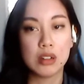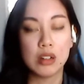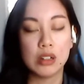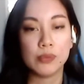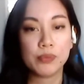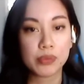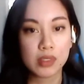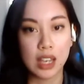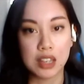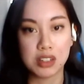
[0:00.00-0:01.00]
So
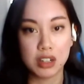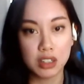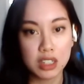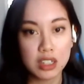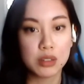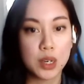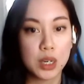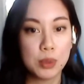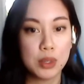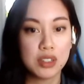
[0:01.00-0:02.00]
as an early
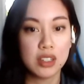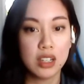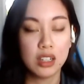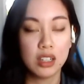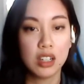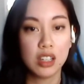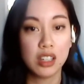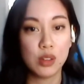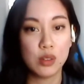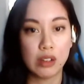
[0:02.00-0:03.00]
career person,
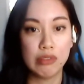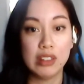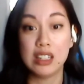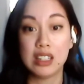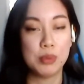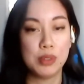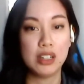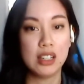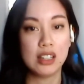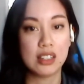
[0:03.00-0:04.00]
you definitely
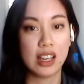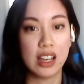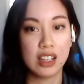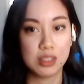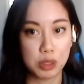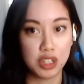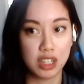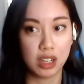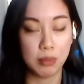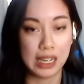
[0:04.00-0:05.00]
experience that,
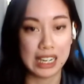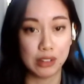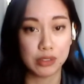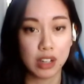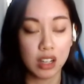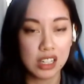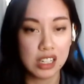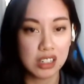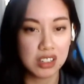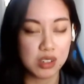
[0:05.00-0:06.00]
especially coming out of college.